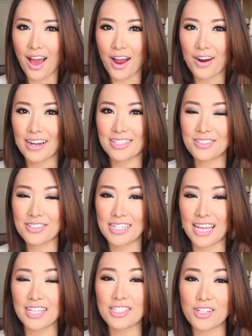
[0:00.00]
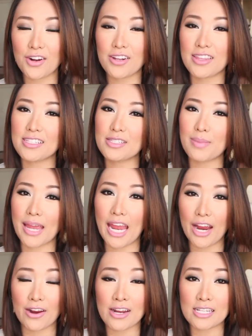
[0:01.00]
Alright, so to get started, this is my
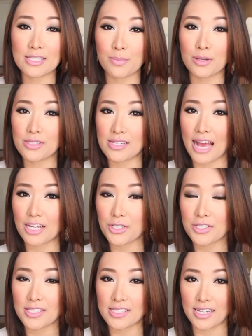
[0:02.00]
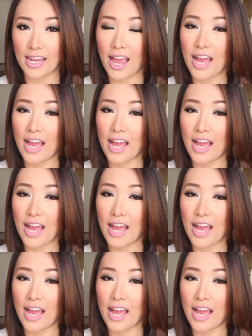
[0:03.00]
hair in its most natural state.